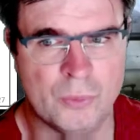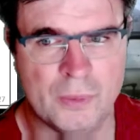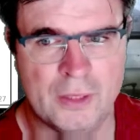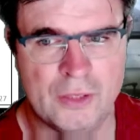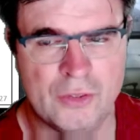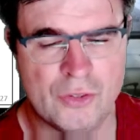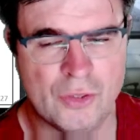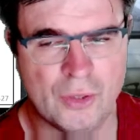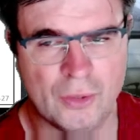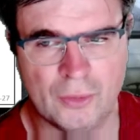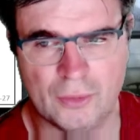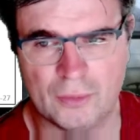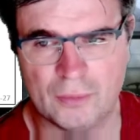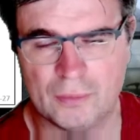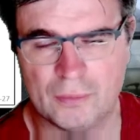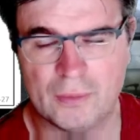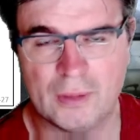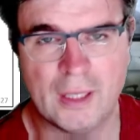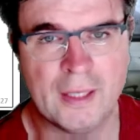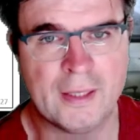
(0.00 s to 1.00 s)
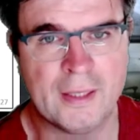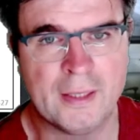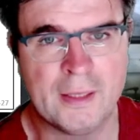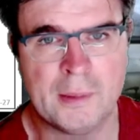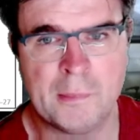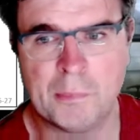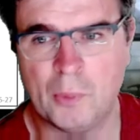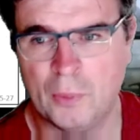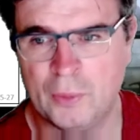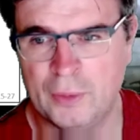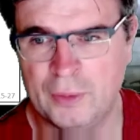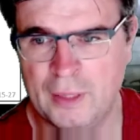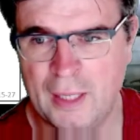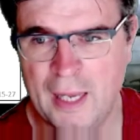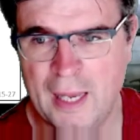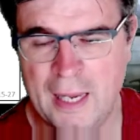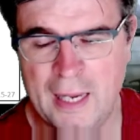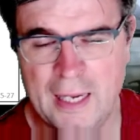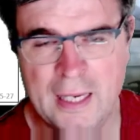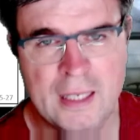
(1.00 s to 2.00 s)
each other, like in the point
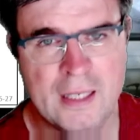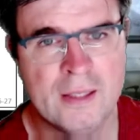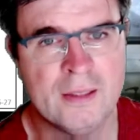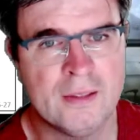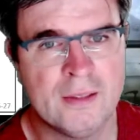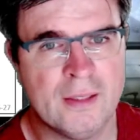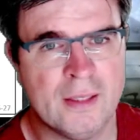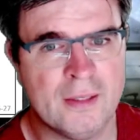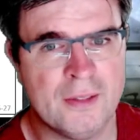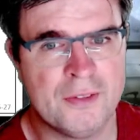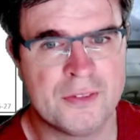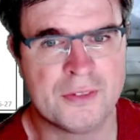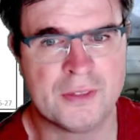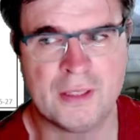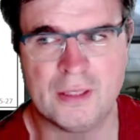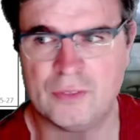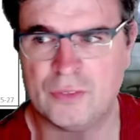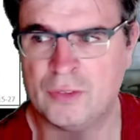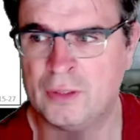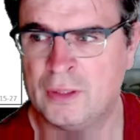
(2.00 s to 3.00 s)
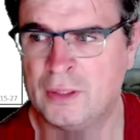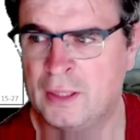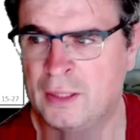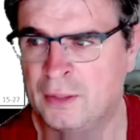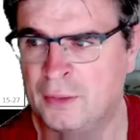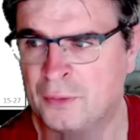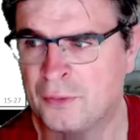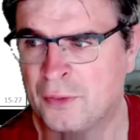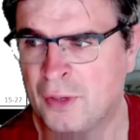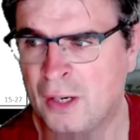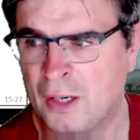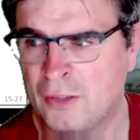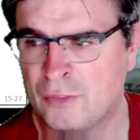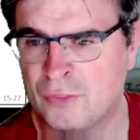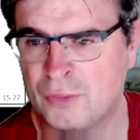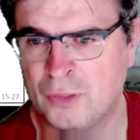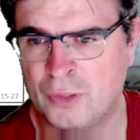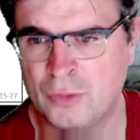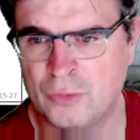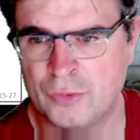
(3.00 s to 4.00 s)
A that is given in the graph
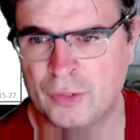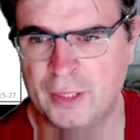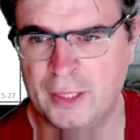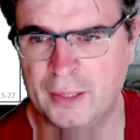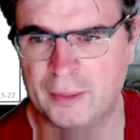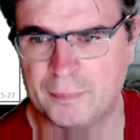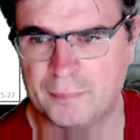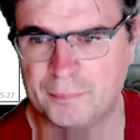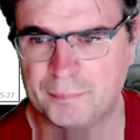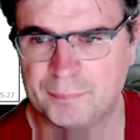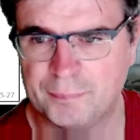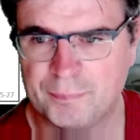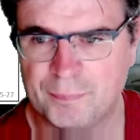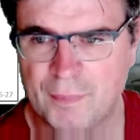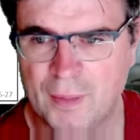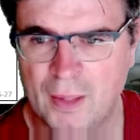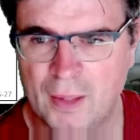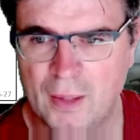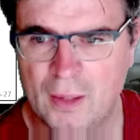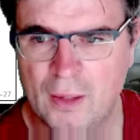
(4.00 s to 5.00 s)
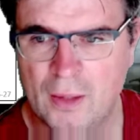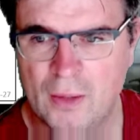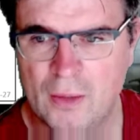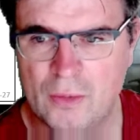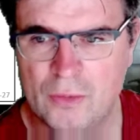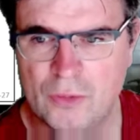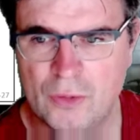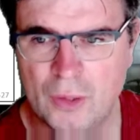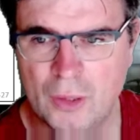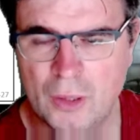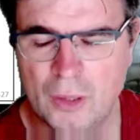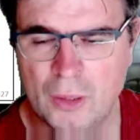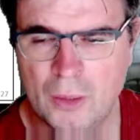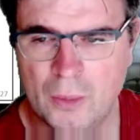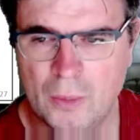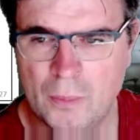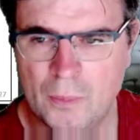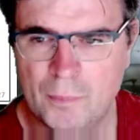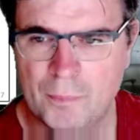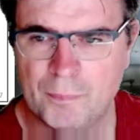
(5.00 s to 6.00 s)
over here.
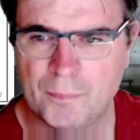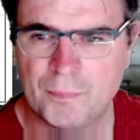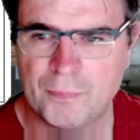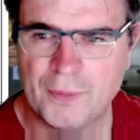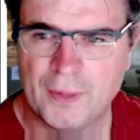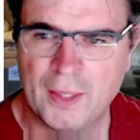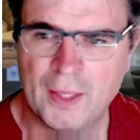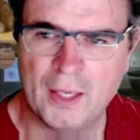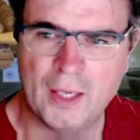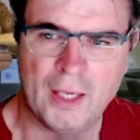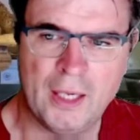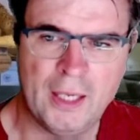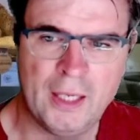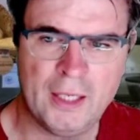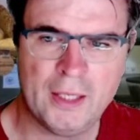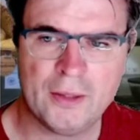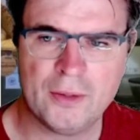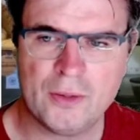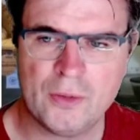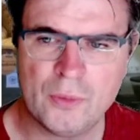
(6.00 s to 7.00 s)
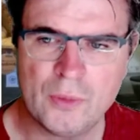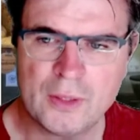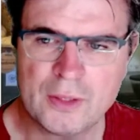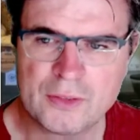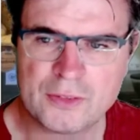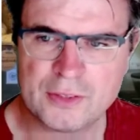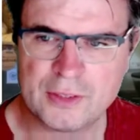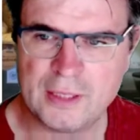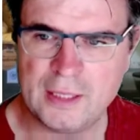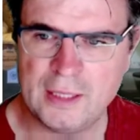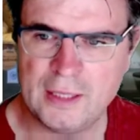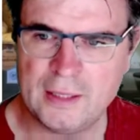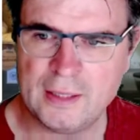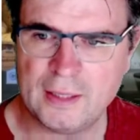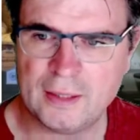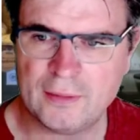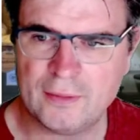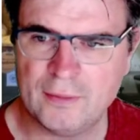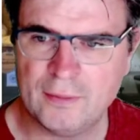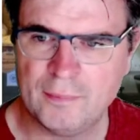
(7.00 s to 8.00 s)
So here you can see
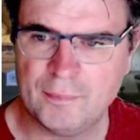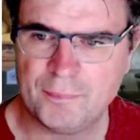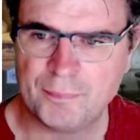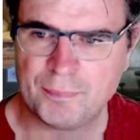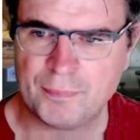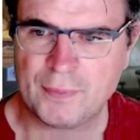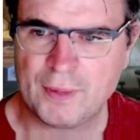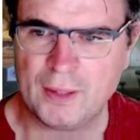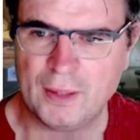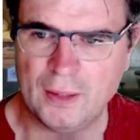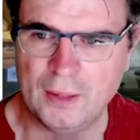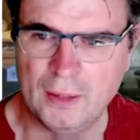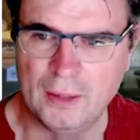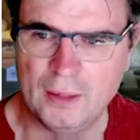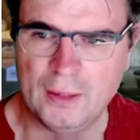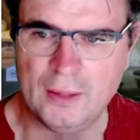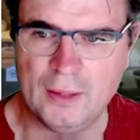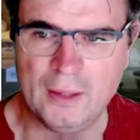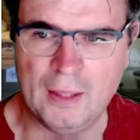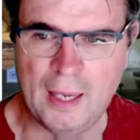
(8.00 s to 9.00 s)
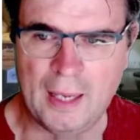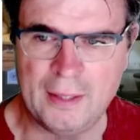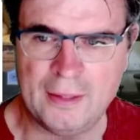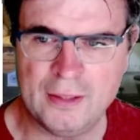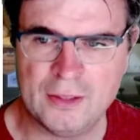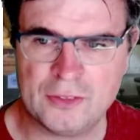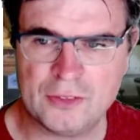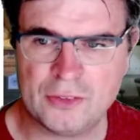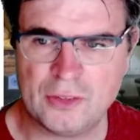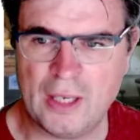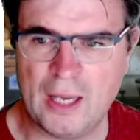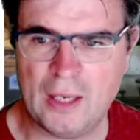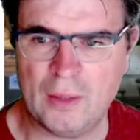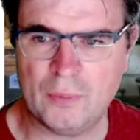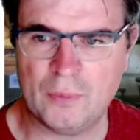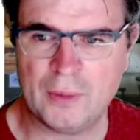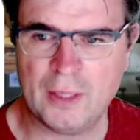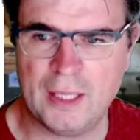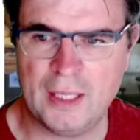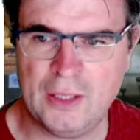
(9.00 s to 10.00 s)
that at this
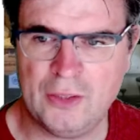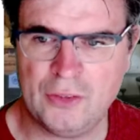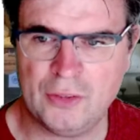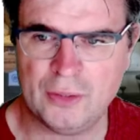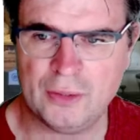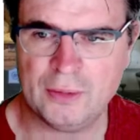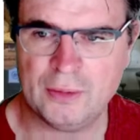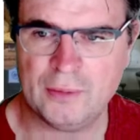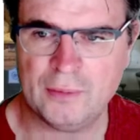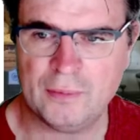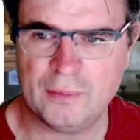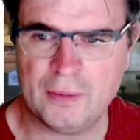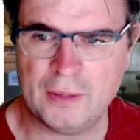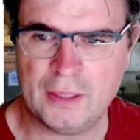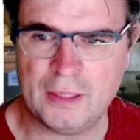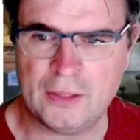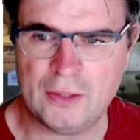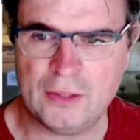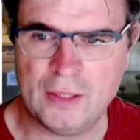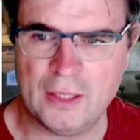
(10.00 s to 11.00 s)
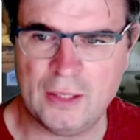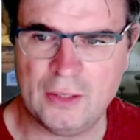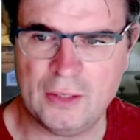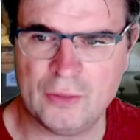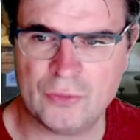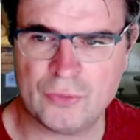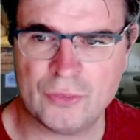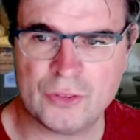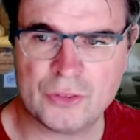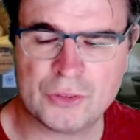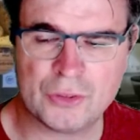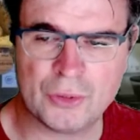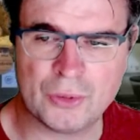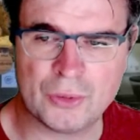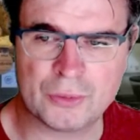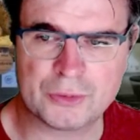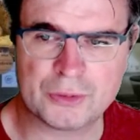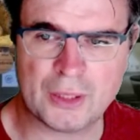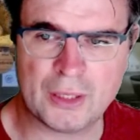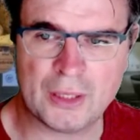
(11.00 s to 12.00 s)
allocation, the indifference
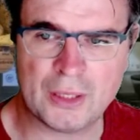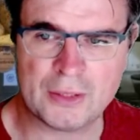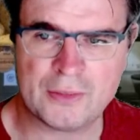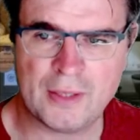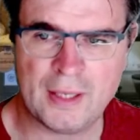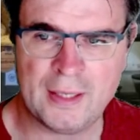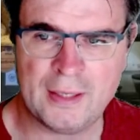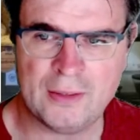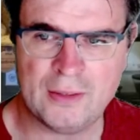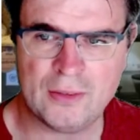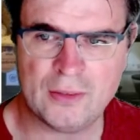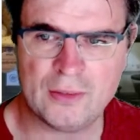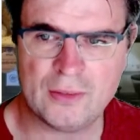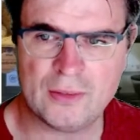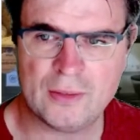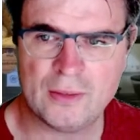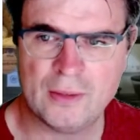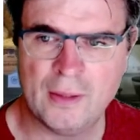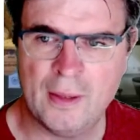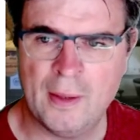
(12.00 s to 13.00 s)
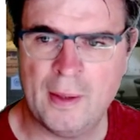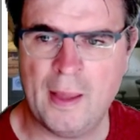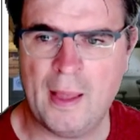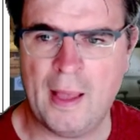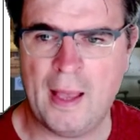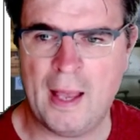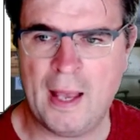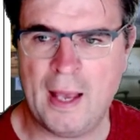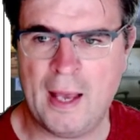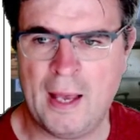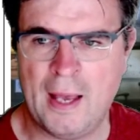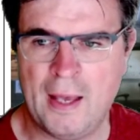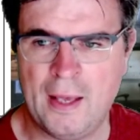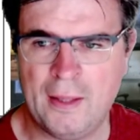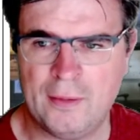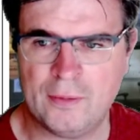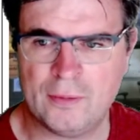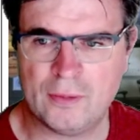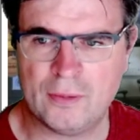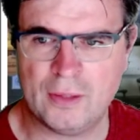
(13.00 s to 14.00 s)
curves are tangent,
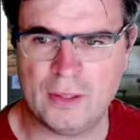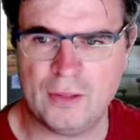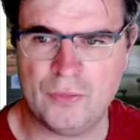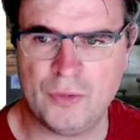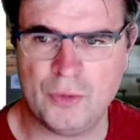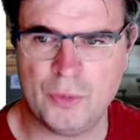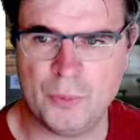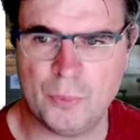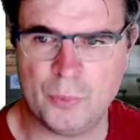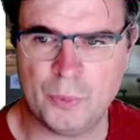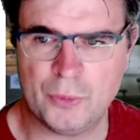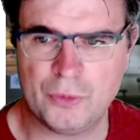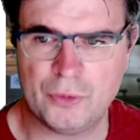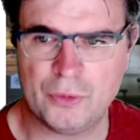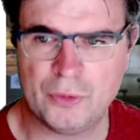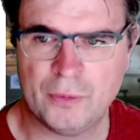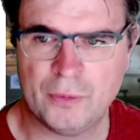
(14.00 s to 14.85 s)
and if you would